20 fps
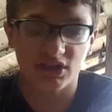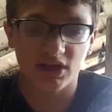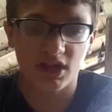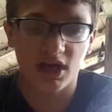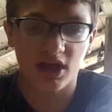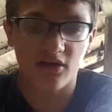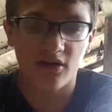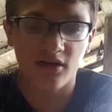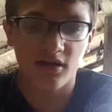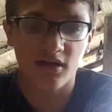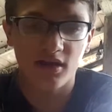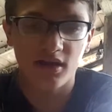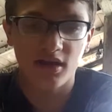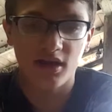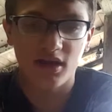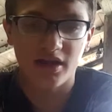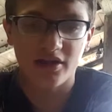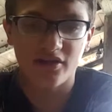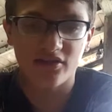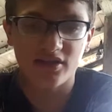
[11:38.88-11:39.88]
You know.
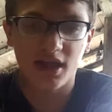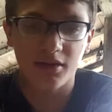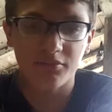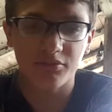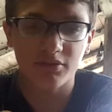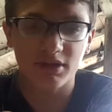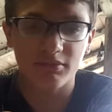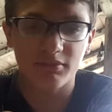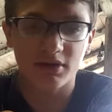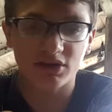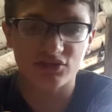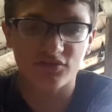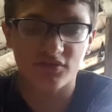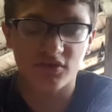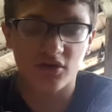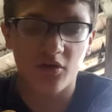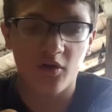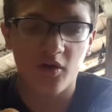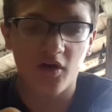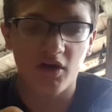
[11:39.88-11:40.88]
There's not really much of a
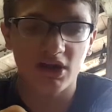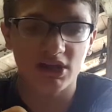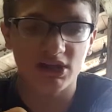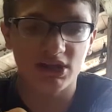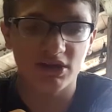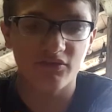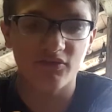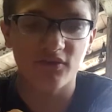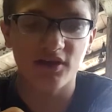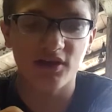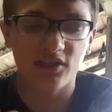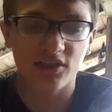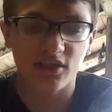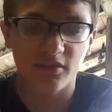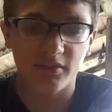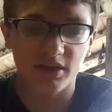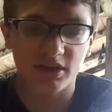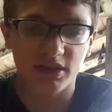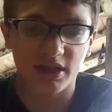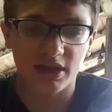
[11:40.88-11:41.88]
quality difference.
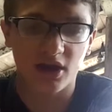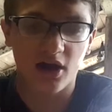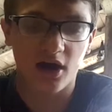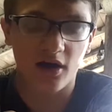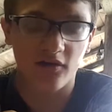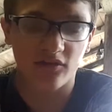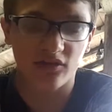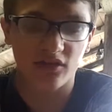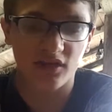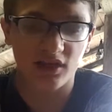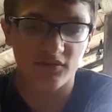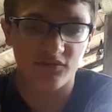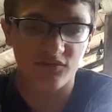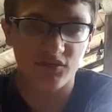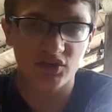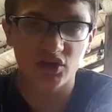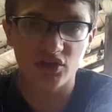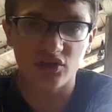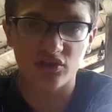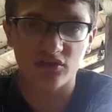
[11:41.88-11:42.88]
I mean, like, obviously it
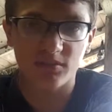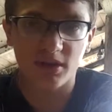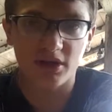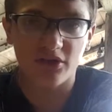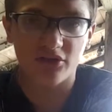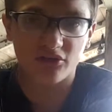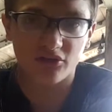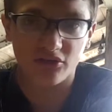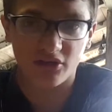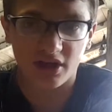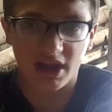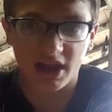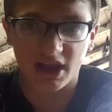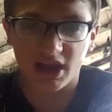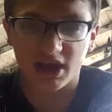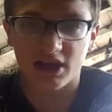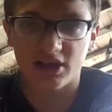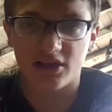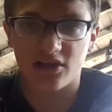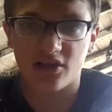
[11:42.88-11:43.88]
feels better in your
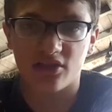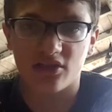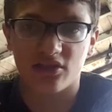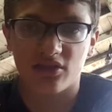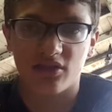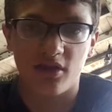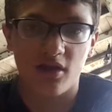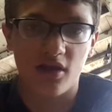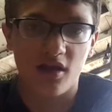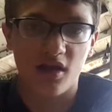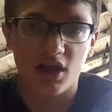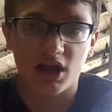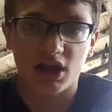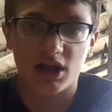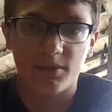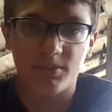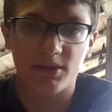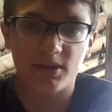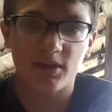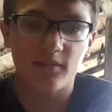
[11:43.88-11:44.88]
hand. It's
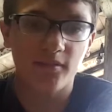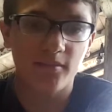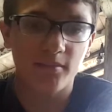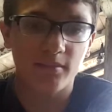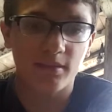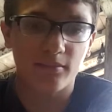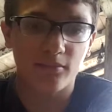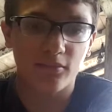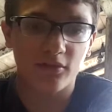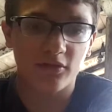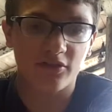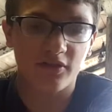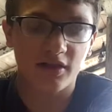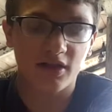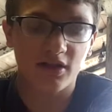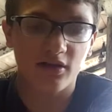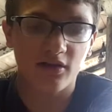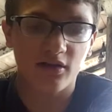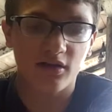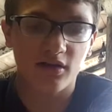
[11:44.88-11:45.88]
gonna be a little bit more
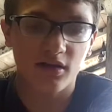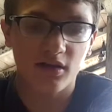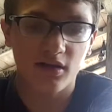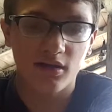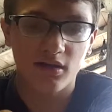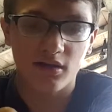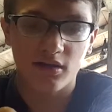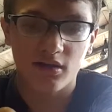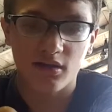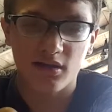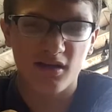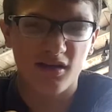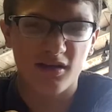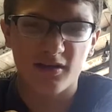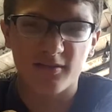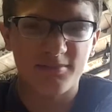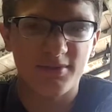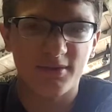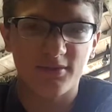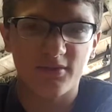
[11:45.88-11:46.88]
thicker,
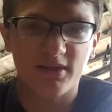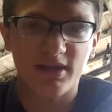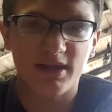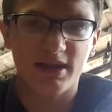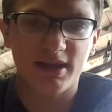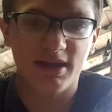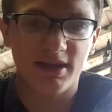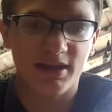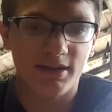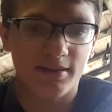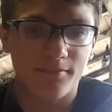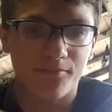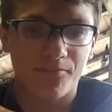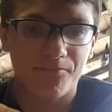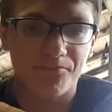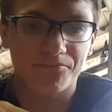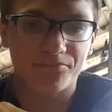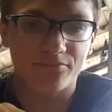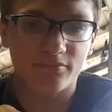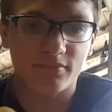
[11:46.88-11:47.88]
but really,
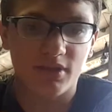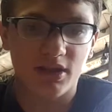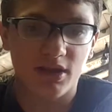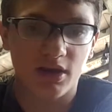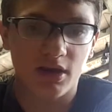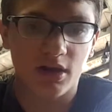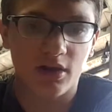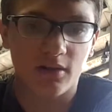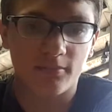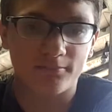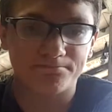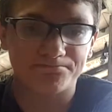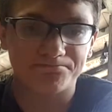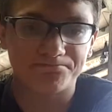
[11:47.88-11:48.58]
you know,